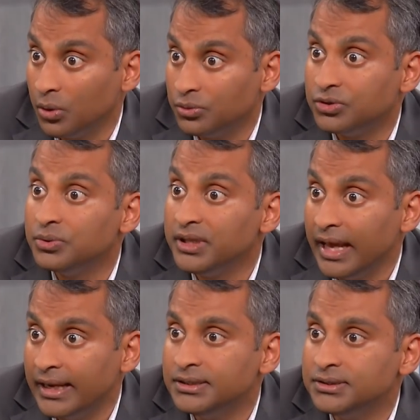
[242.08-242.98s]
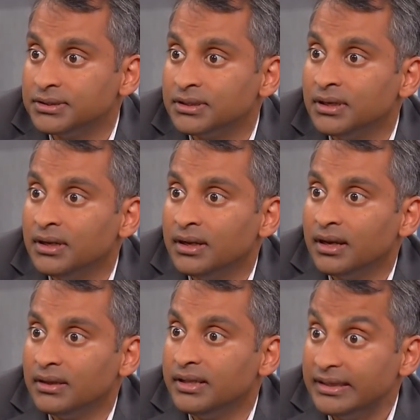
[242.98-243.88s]
closer to the edge. Ah,
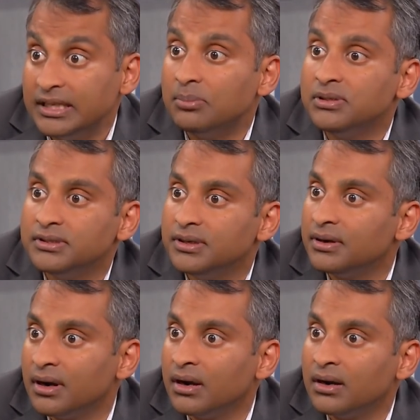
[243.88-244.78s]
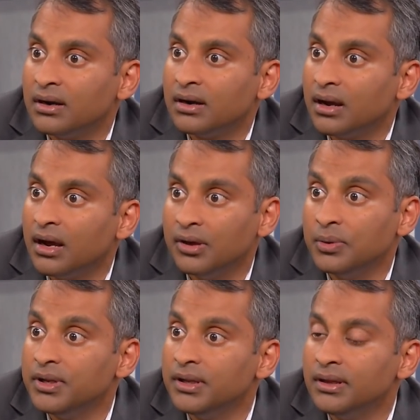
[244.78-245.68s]
and the okay. examples here are
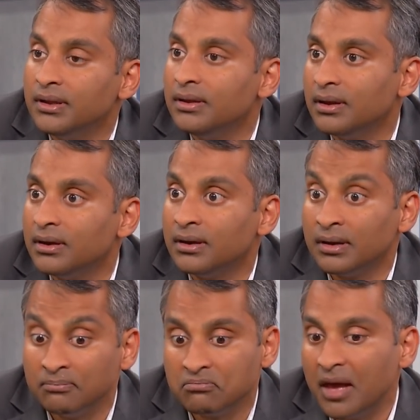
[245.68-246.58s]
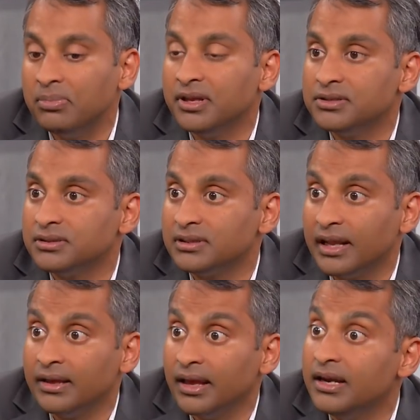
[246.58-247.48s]
IoT um, applications
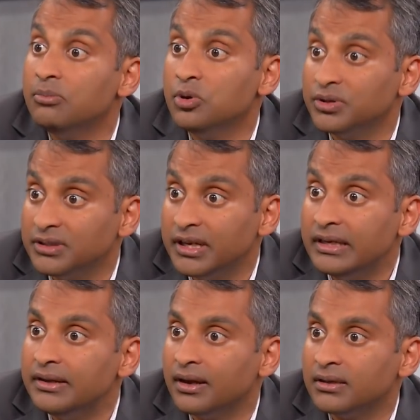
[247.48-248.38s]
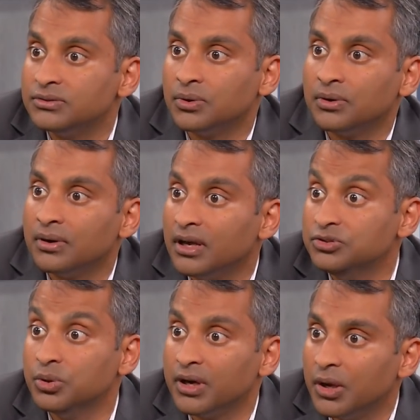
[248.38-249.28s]
like AWS Greengrass or
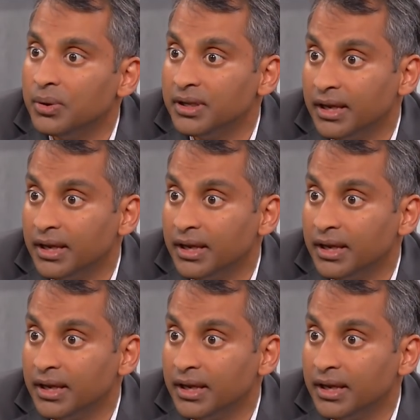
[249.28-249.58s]
Azure IoT